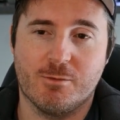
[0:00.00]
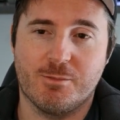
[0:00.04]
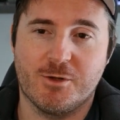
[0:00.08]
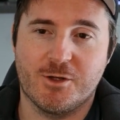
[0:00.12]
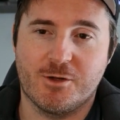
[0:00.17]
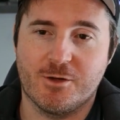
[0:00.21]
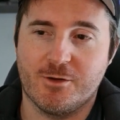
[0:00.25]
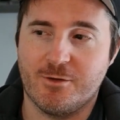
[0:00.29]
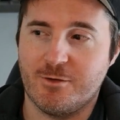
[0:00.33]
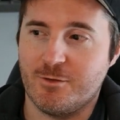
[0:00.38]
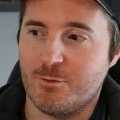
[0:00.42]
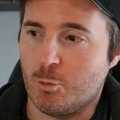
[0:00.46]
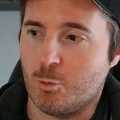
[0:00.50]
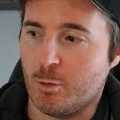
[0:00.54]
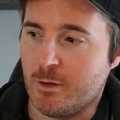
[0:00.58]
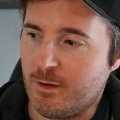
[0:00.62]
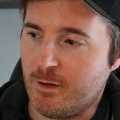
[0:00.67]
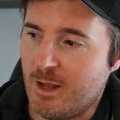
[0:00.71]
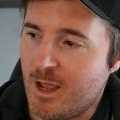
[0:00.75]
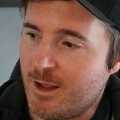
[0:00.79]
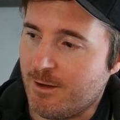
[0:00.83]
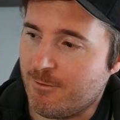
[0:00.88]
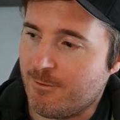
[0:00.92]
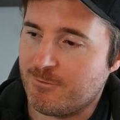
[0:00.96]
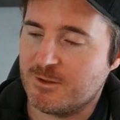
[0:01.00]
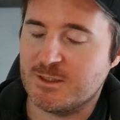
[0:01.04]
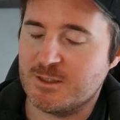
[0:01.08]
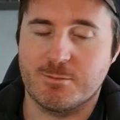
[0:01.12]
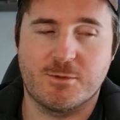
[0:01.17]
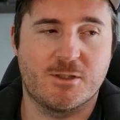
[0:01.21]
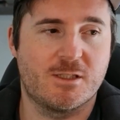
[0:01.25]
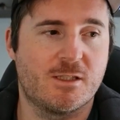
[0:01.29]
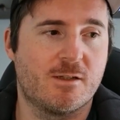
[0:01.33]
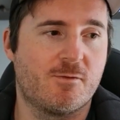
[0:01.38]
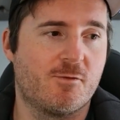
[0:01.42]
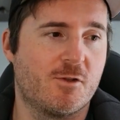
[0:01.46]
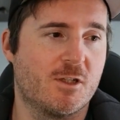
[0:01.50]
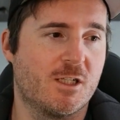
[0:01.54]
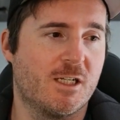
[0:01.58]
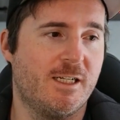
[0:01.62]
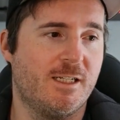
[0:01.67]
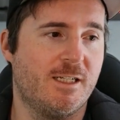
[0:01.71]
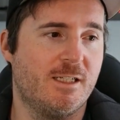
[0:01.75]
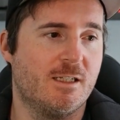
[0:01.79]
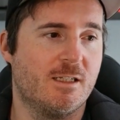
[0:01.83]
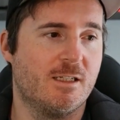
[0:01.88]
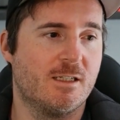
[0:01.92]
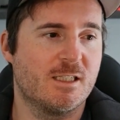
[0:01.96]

because we have specifically